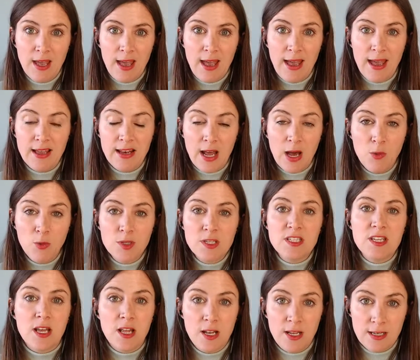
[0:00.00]
and I
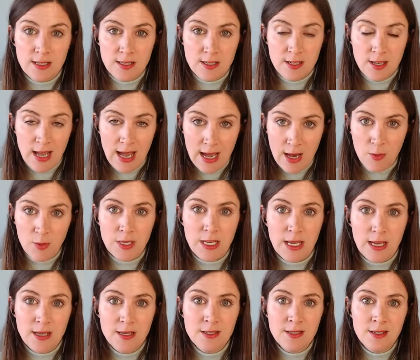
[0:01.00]
will tell it how it
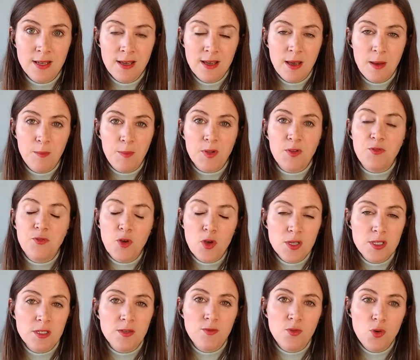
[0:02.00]
is. But
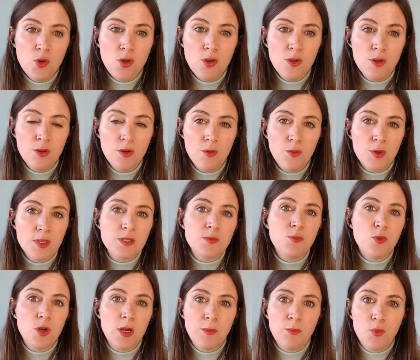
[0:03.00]
first of all, what's
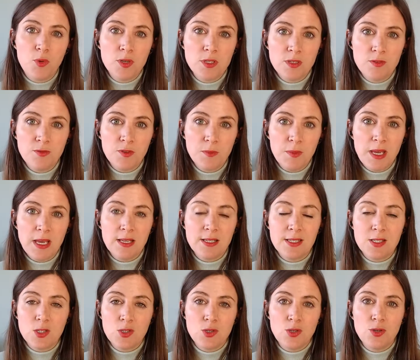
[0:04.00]
more important for me
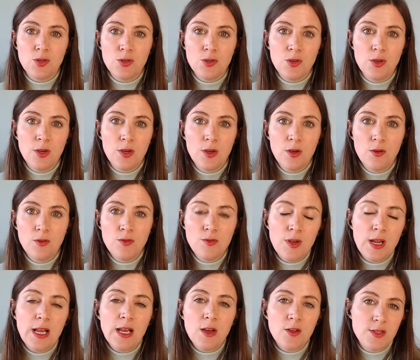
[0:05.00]
is to
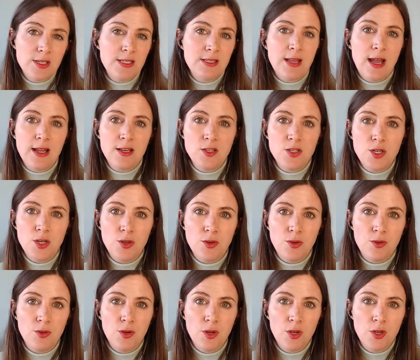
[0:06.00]
really understand you,